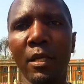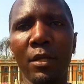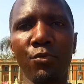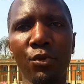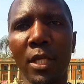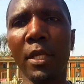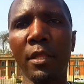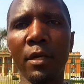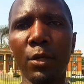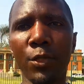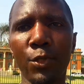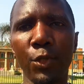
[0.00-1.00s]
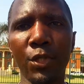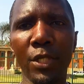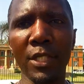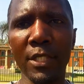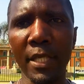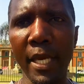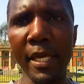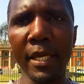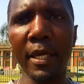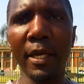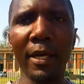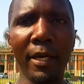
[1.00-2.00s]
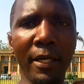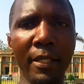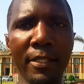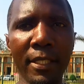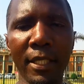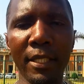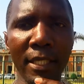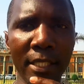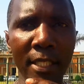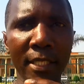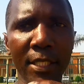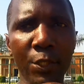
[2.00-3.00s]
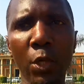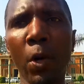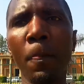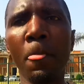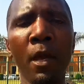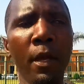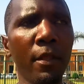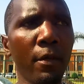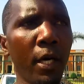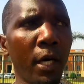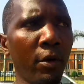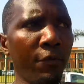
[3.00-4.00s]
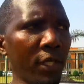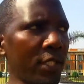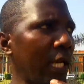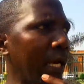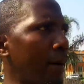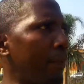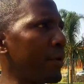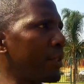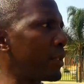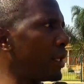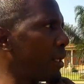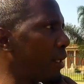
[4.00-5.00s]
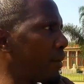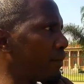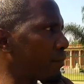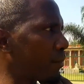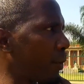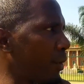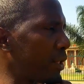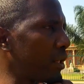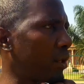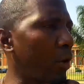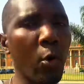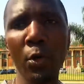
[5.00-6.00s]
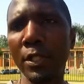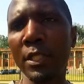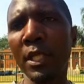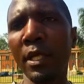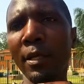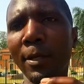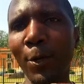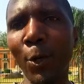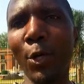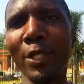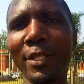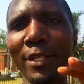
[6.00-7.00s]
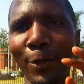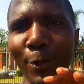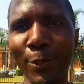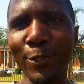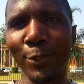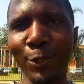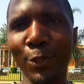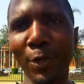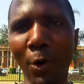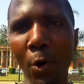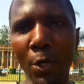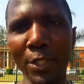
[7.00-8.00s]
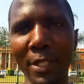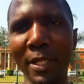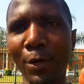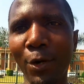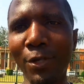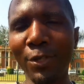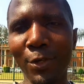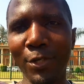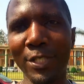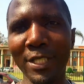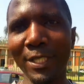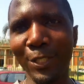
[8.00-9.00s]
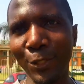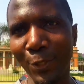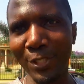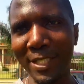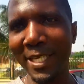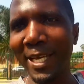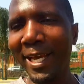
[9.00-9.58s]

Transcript: really the Constitution is saying in certain instances. So we've actually come up with a court called the Constitutional Court, the ConCourt in short.